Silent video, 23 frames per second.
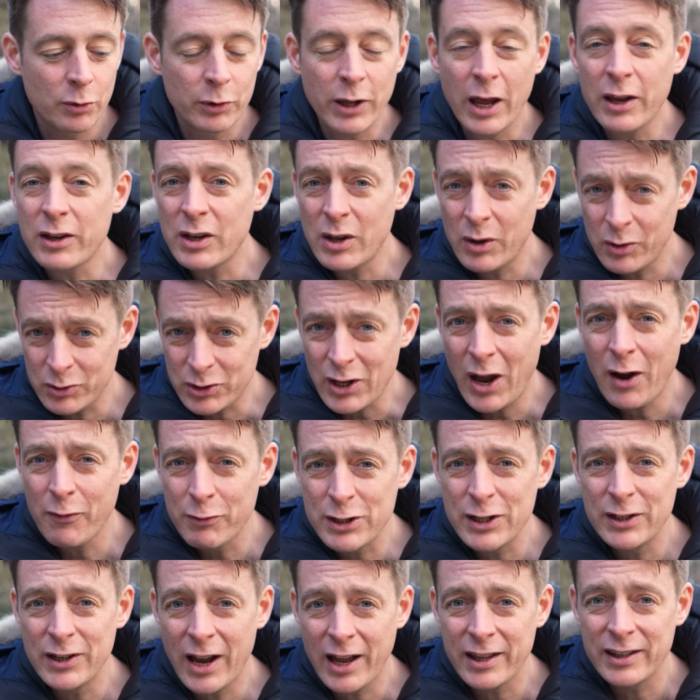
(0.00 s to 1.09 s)
That is
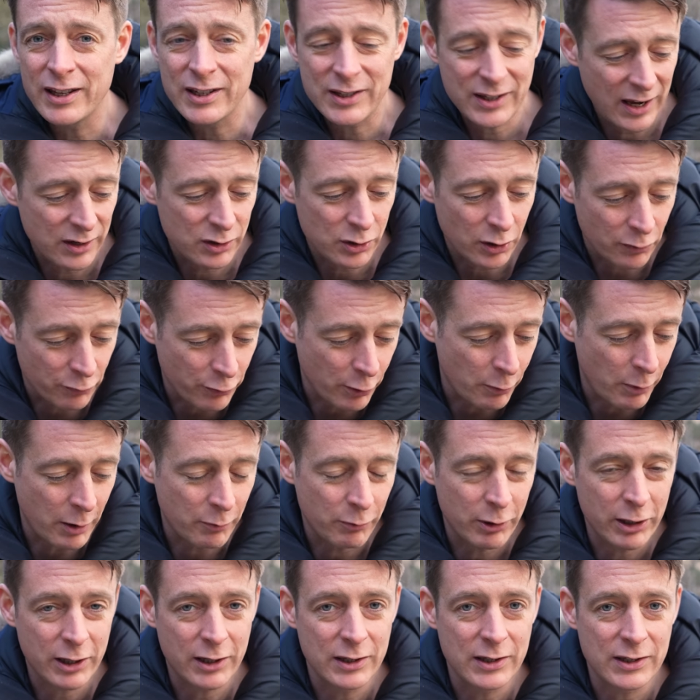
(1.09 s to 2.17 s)
obviously not in the center from what
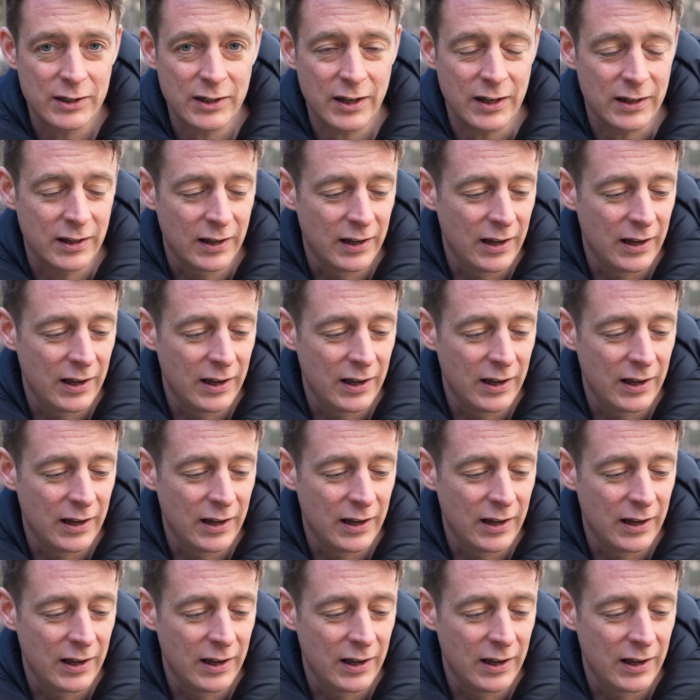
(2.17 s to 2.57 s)
we can see.